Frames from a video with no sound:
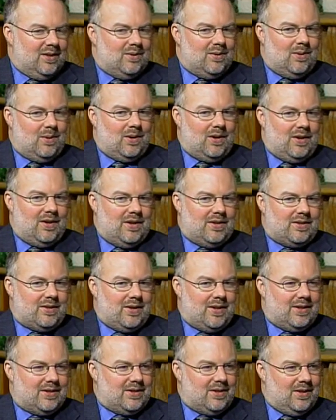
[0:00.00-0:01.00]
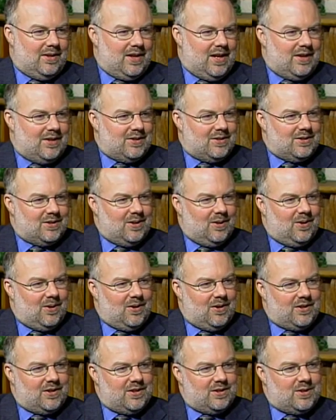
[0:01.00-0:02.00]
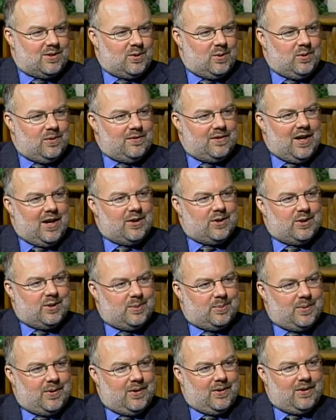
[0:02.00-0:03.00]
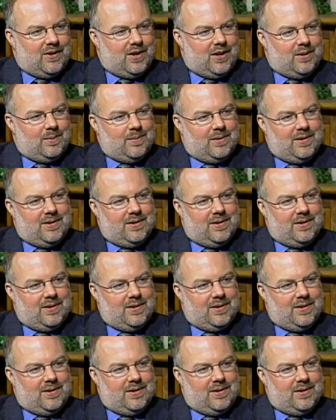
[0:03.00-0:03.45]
Florida also has the nation's largest school voucher program